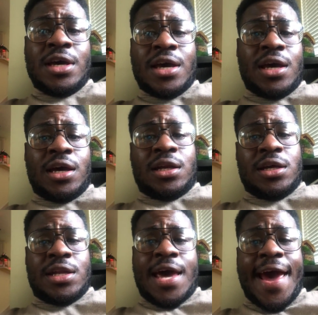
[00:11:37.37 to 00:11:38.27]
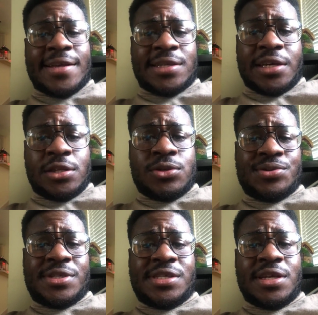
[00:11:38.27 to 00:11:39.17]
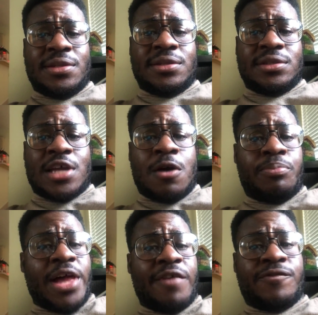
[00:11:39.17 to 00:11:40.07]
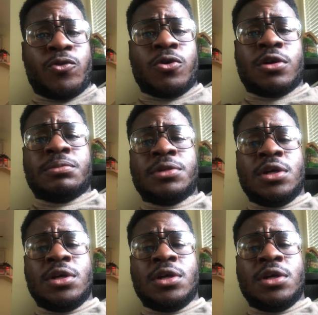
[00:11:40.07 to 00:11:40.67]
and it has like a little sit-down platform.